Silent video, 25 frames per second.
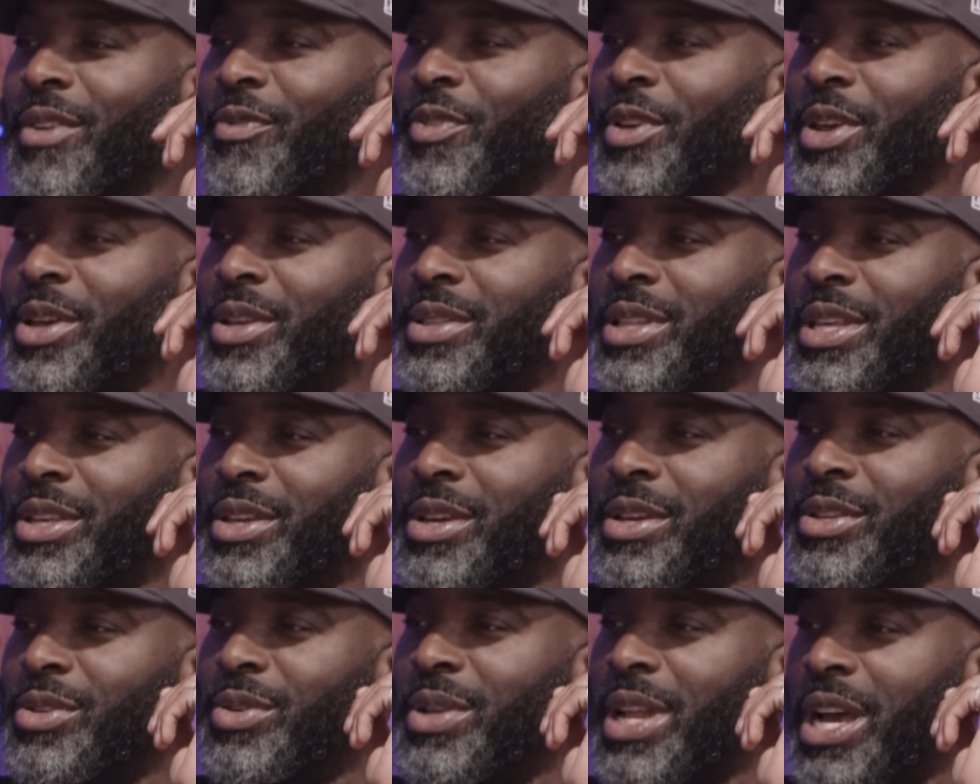a thing that you
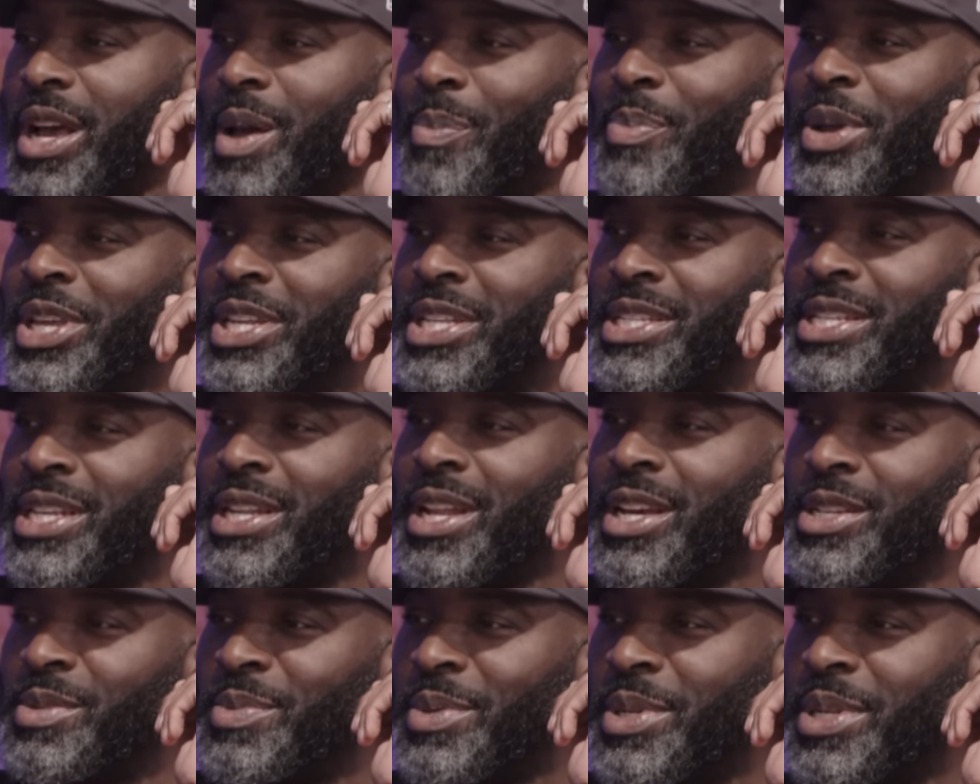can do like a penis
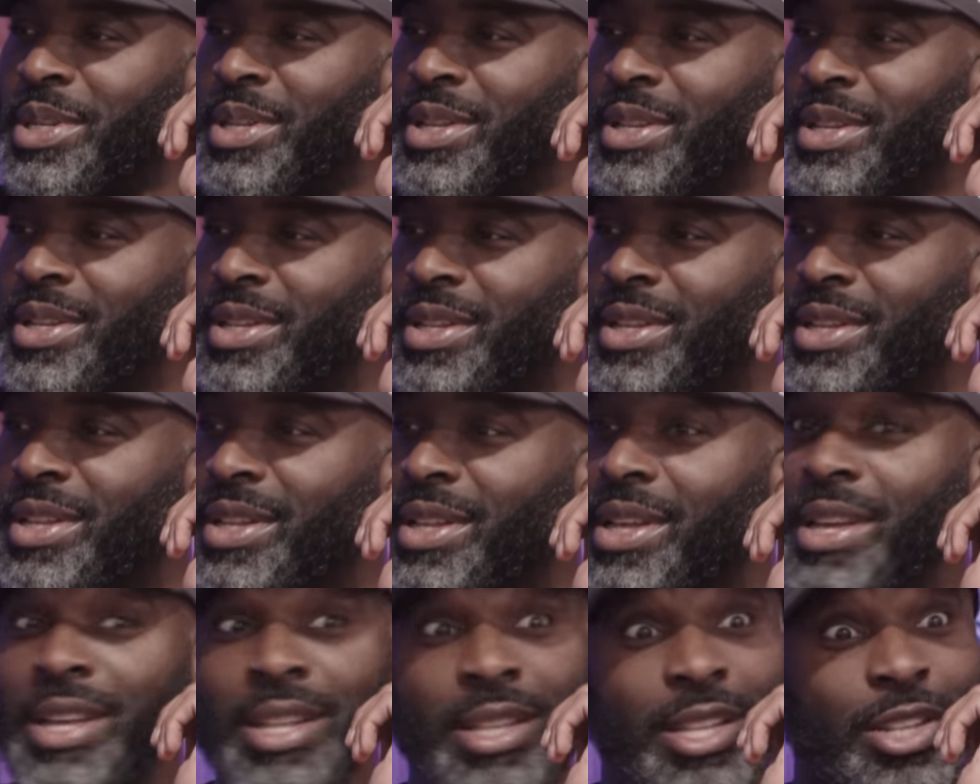enlargement.
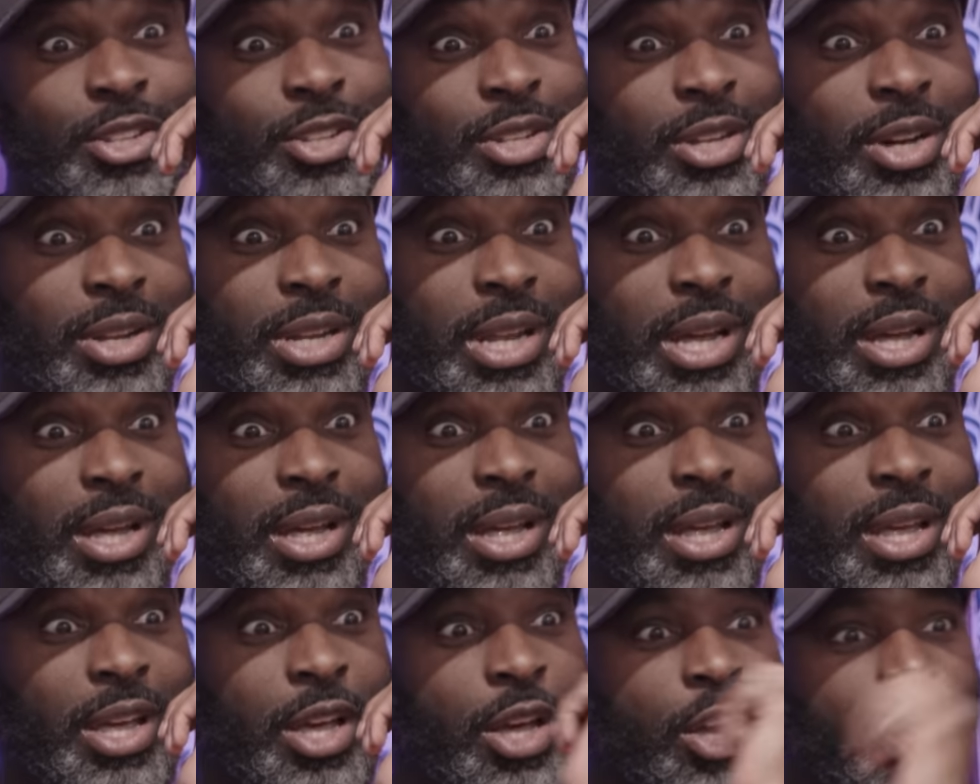Did you know
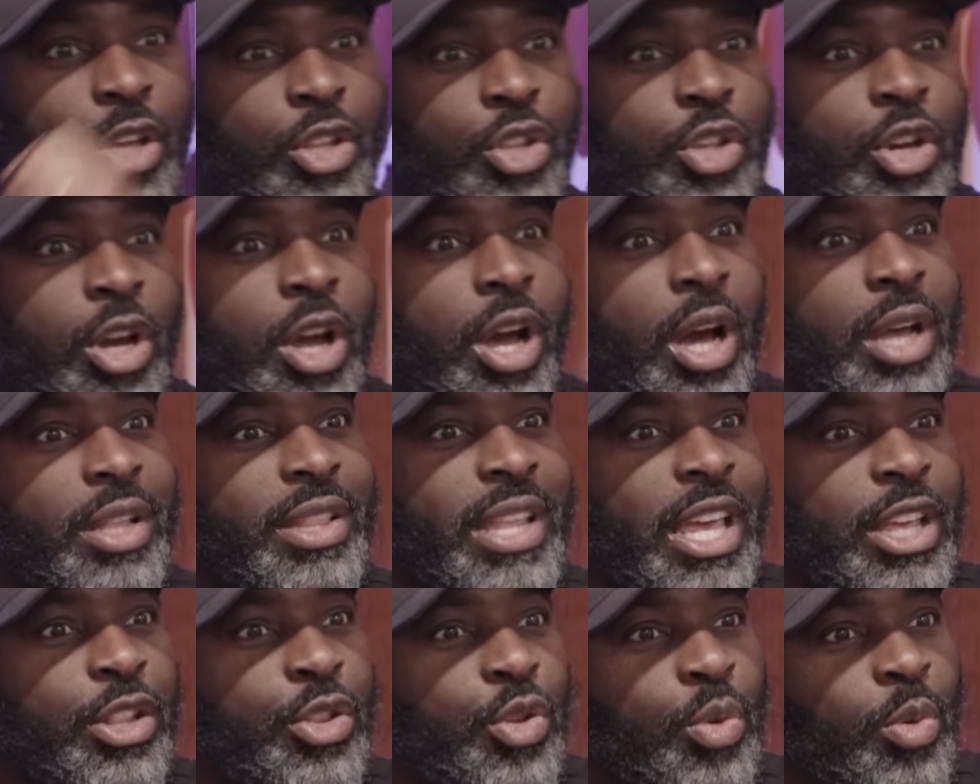that?
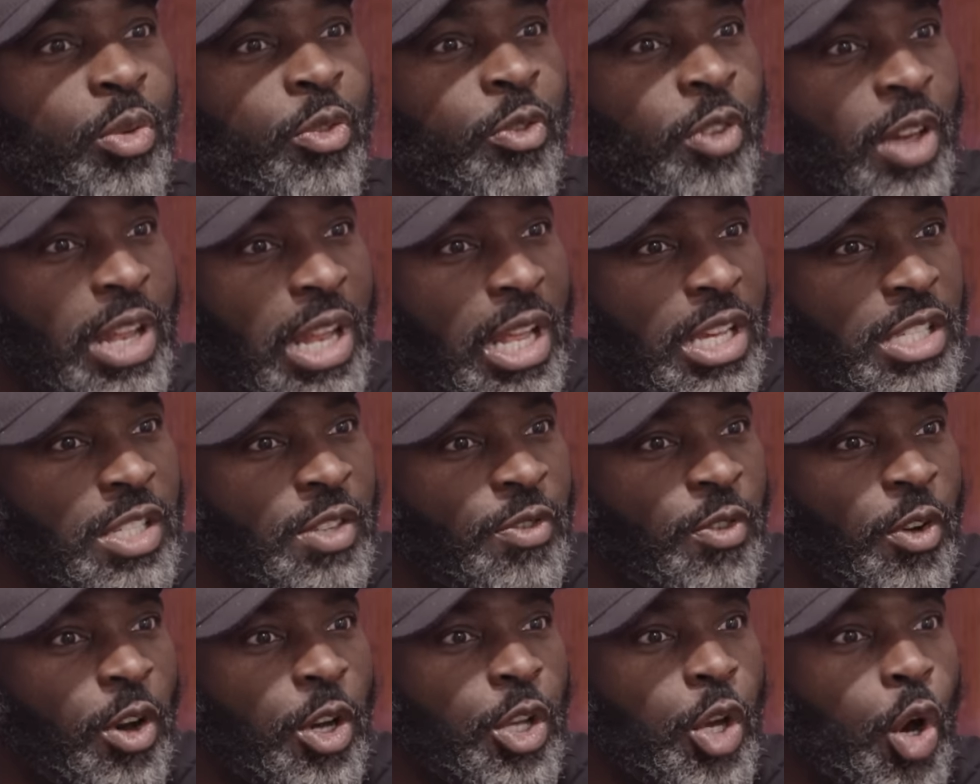They do
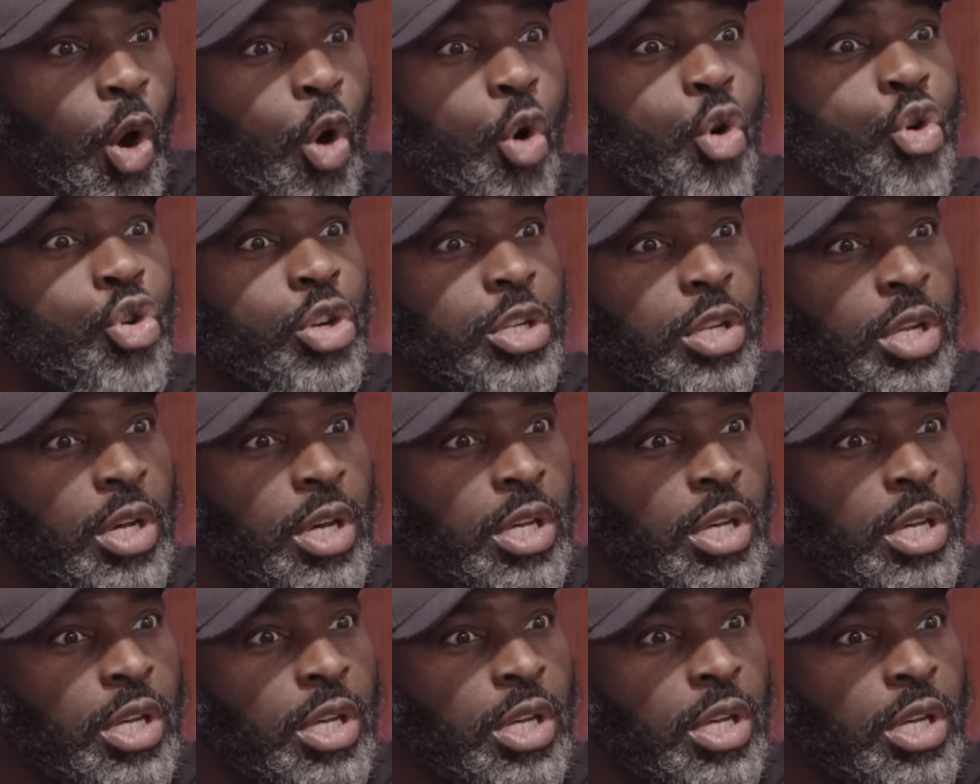fillers for your hood.